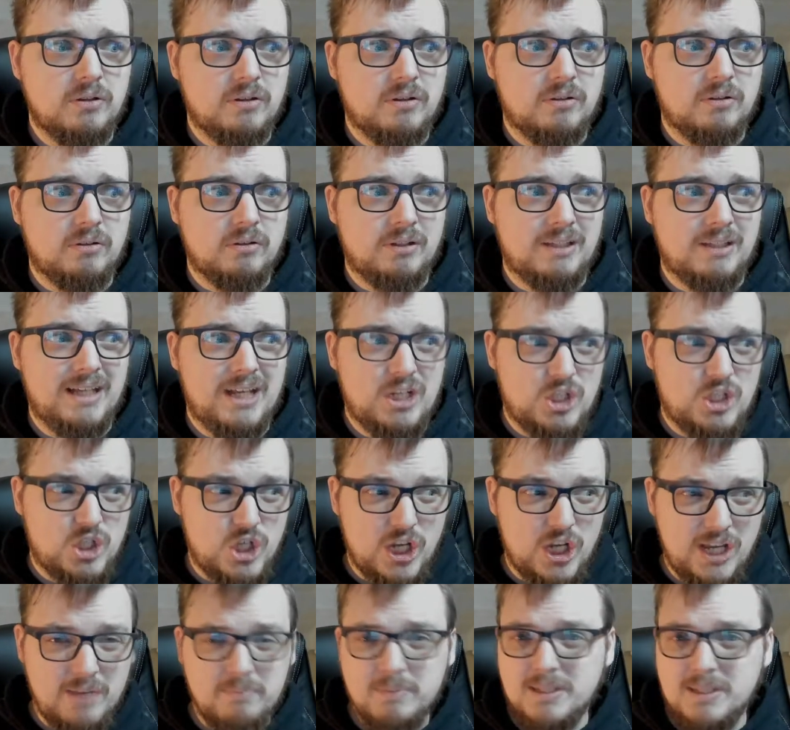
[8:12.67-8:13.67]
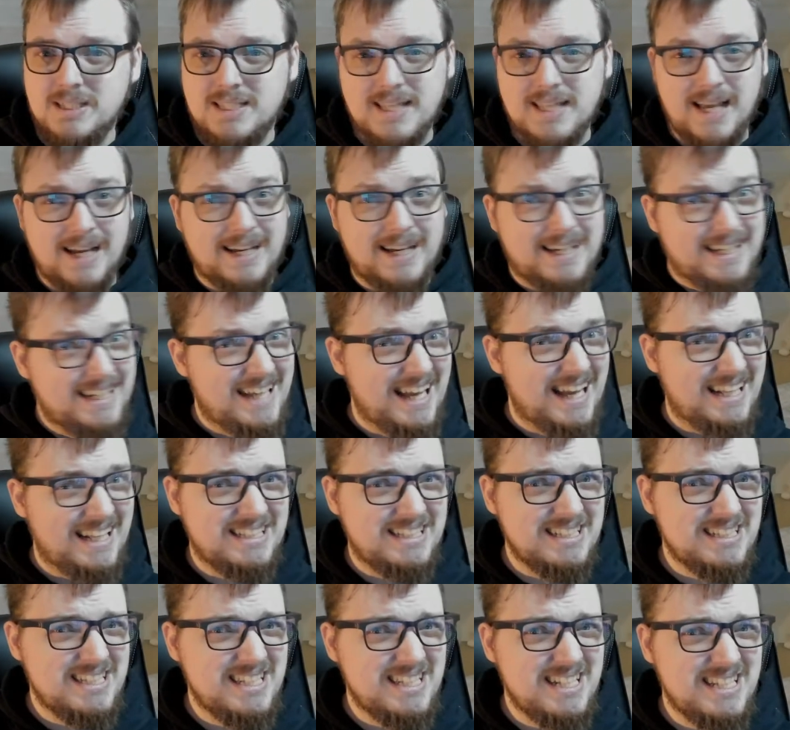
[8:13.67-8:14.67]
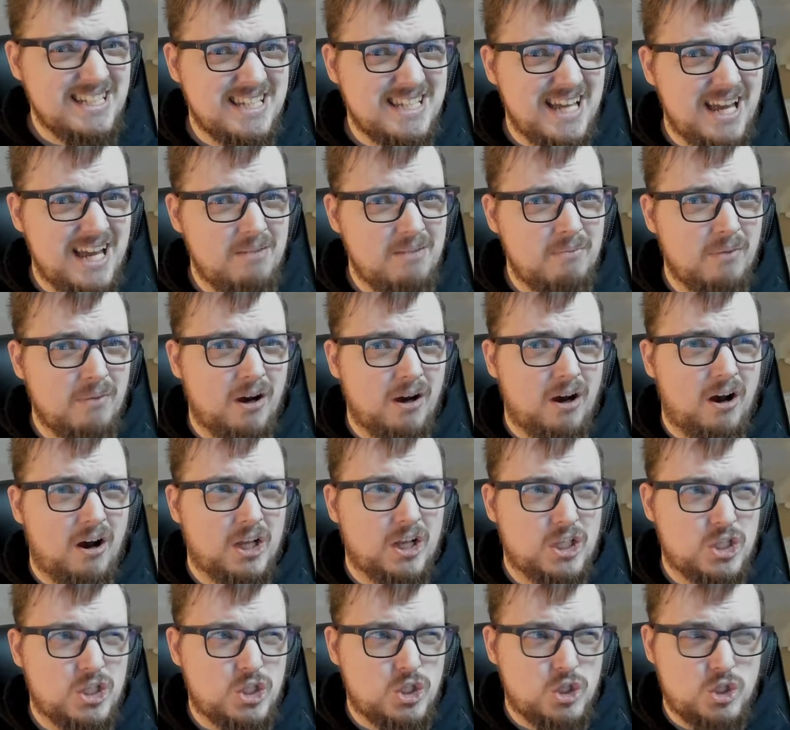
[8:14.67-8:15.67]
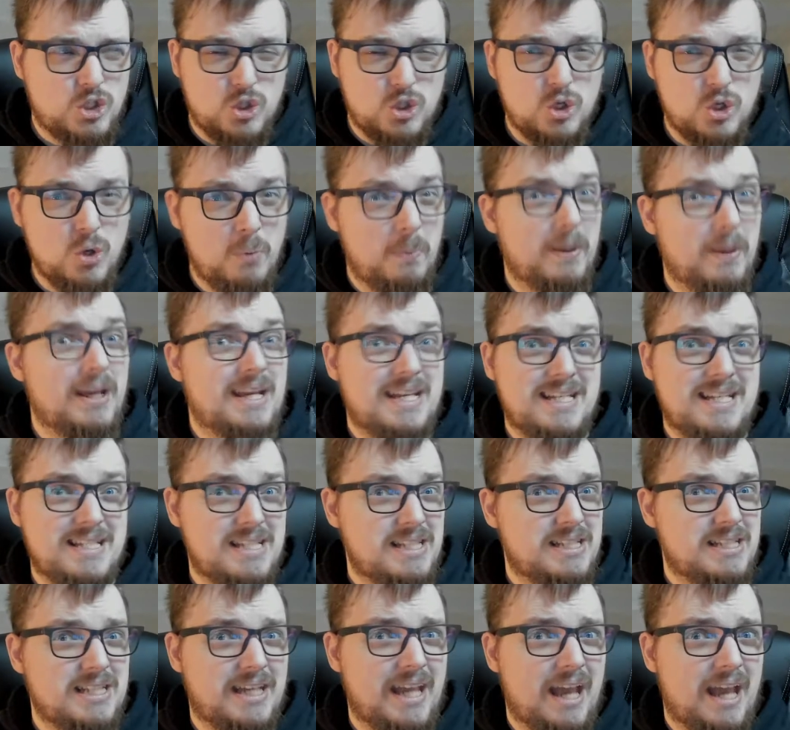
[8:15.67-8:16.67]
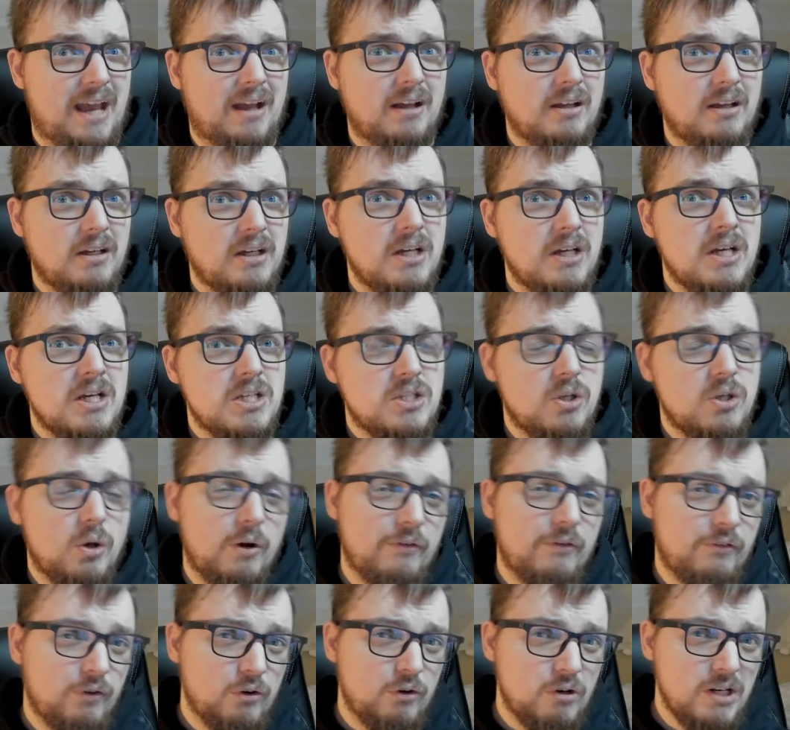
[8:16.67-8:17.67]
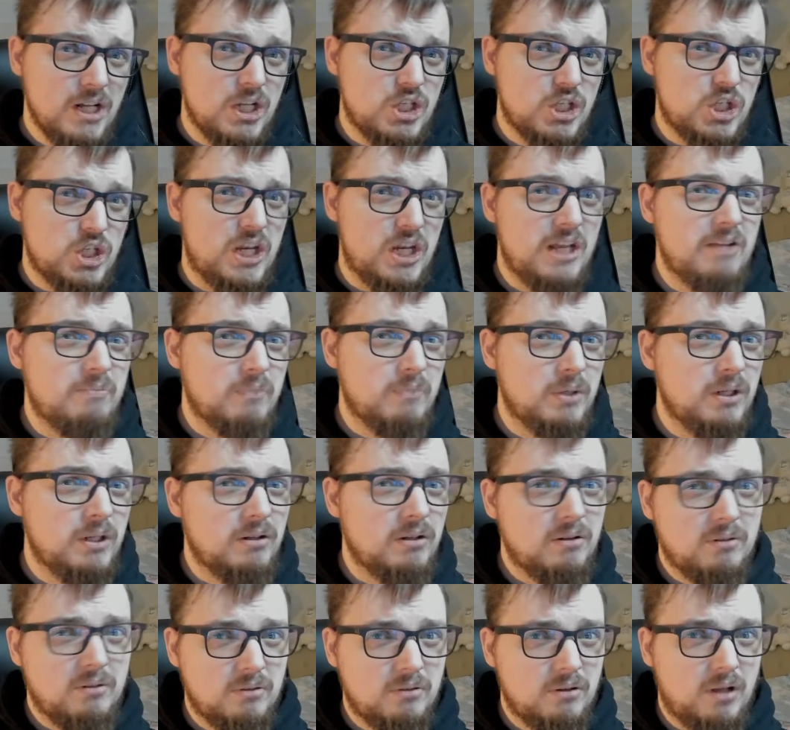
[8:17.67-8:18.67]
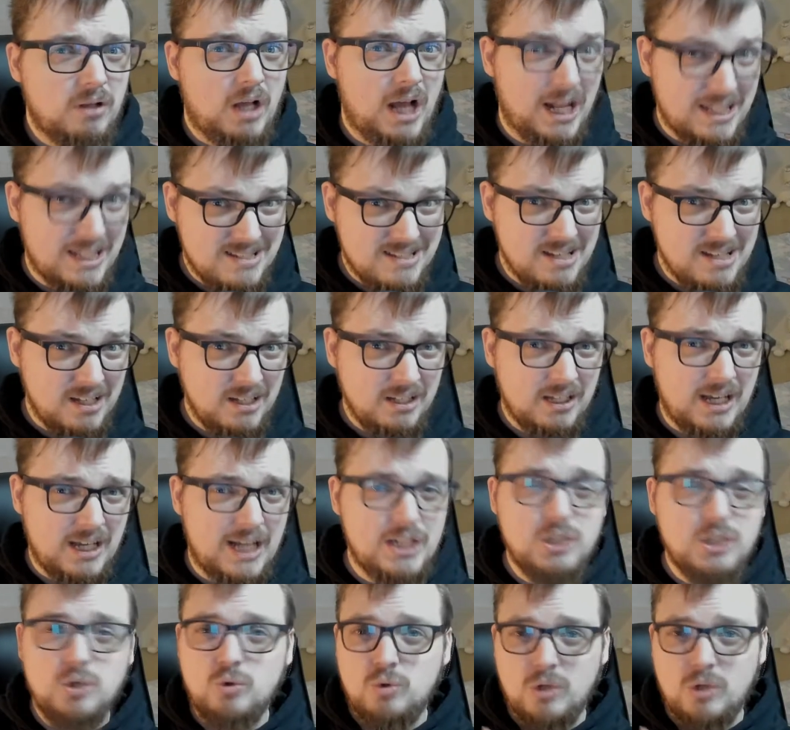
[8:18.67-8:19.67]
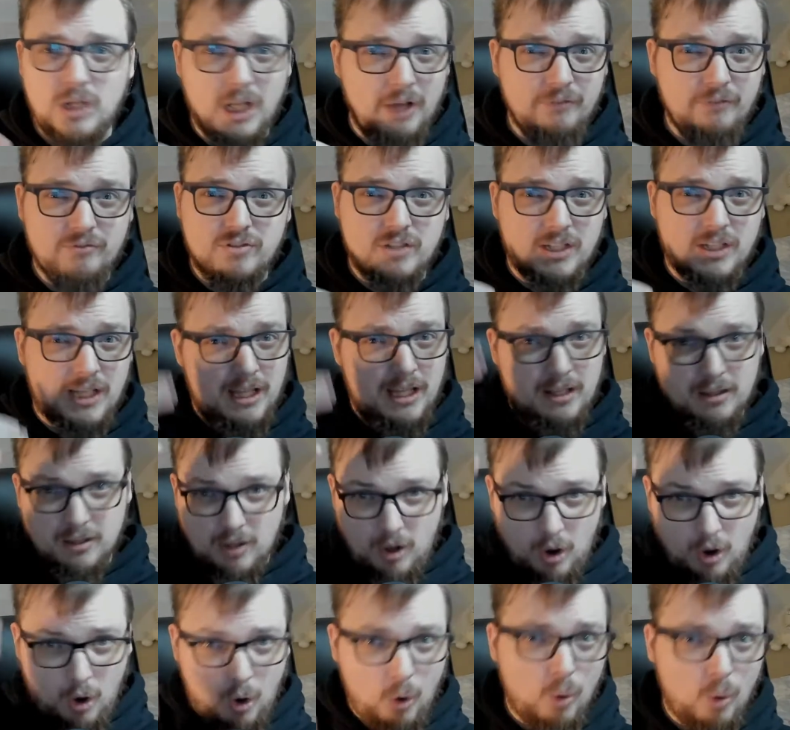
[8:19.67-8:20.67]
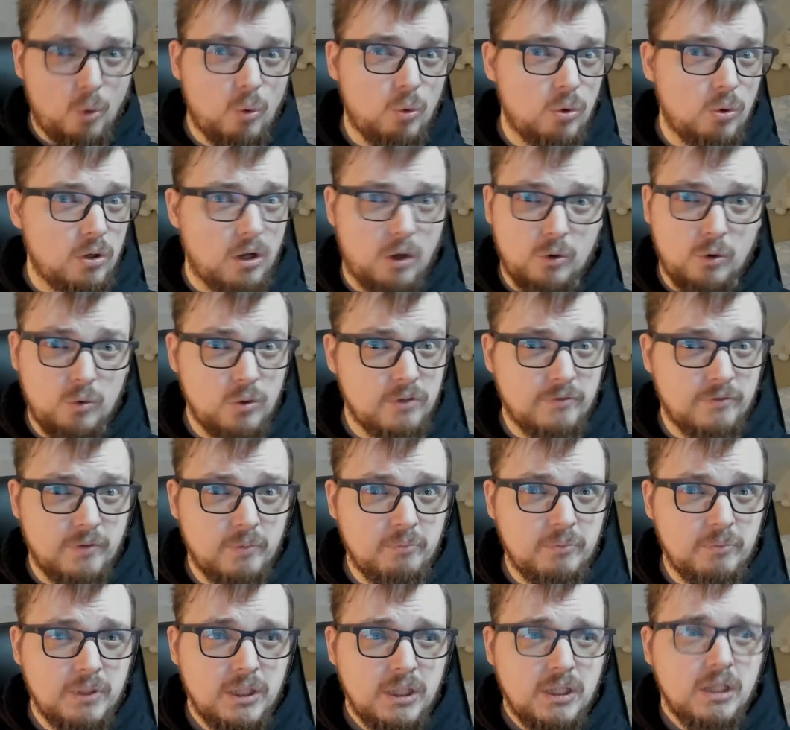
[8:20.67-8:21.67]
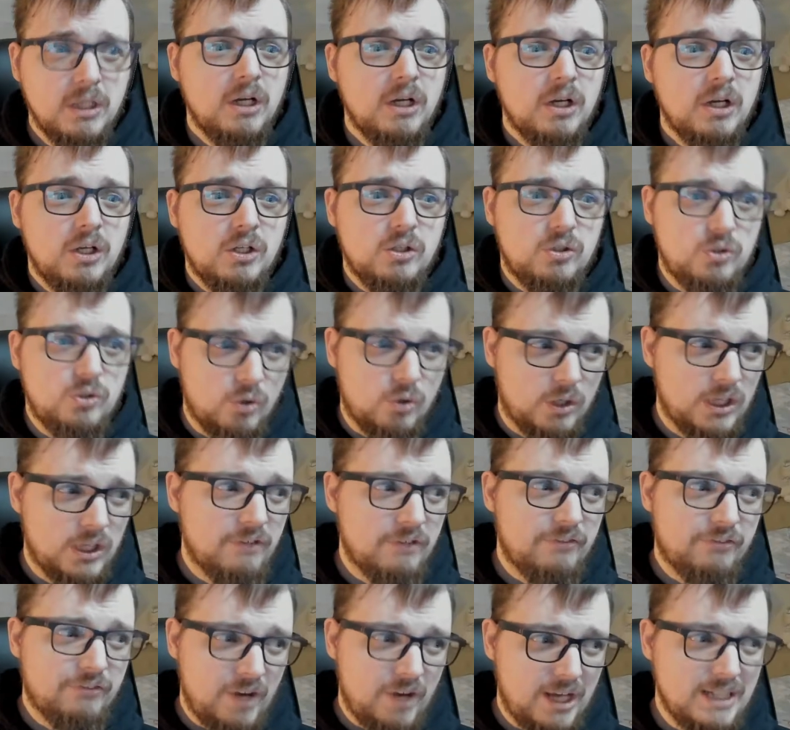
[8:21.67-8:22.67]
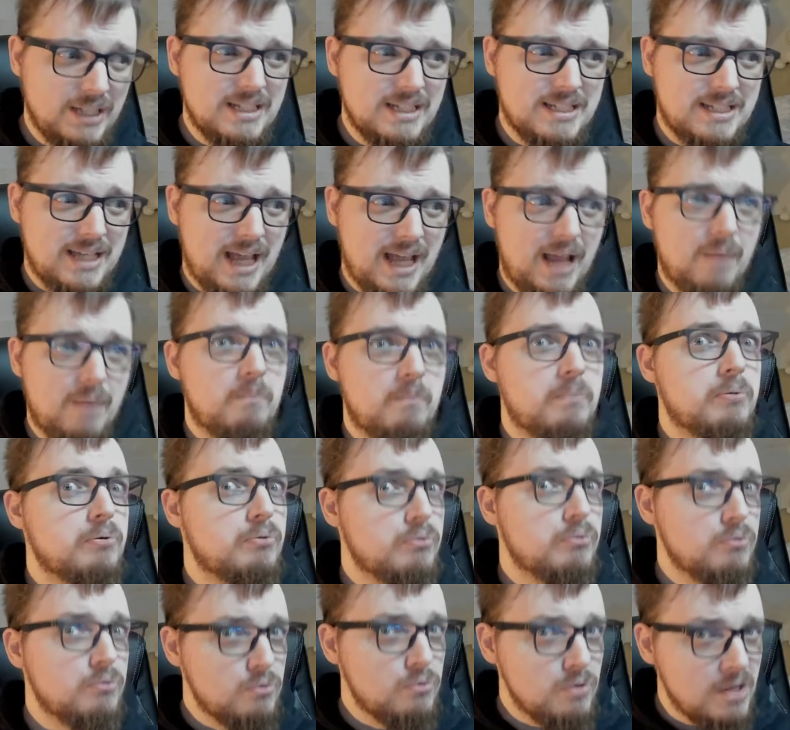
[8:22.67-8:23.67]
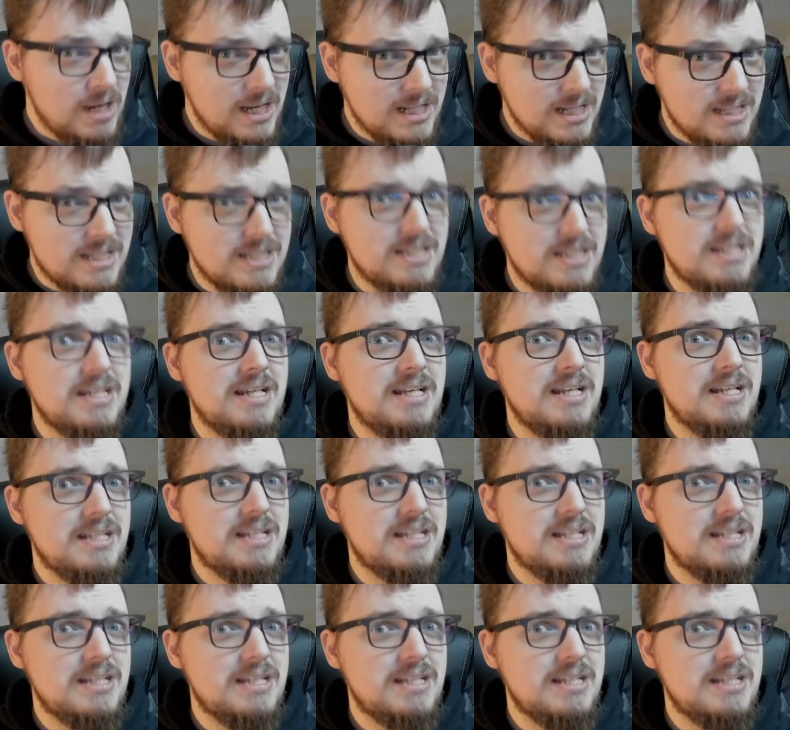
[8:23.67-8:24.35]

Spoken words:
the achievements that are connected to this game are super easy to get. So if you're an achievement hunter and you love to get the whole load of them, you're gonna find this game pretty